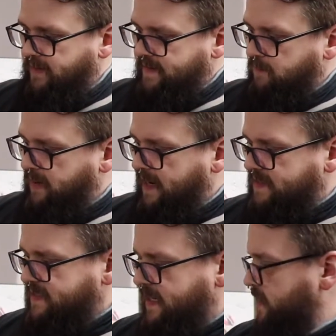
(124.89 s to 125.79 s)
got the
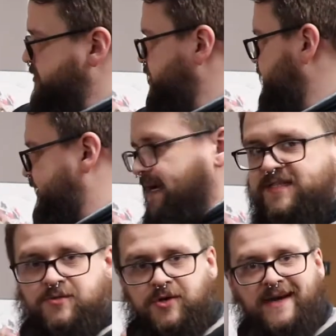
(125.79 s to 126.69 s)
box set. I'm sure we've got
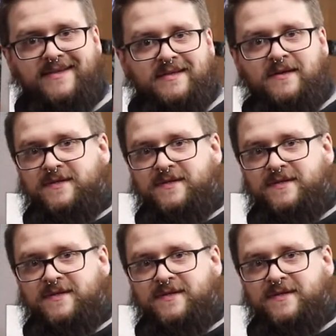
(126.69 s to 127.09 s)
some trades in here